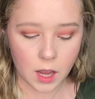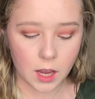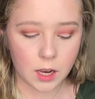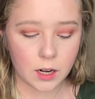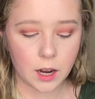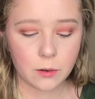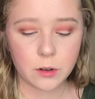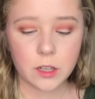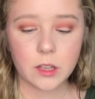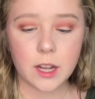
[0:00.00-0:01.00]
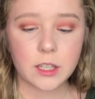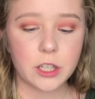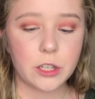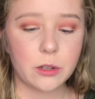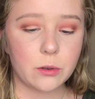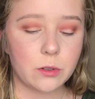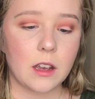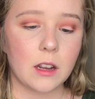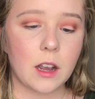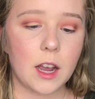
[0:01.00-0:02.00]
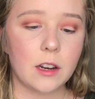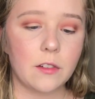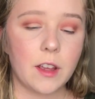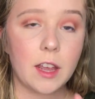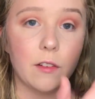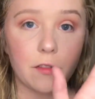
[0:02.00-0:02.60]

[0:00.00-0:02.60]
And I really like to use kind of a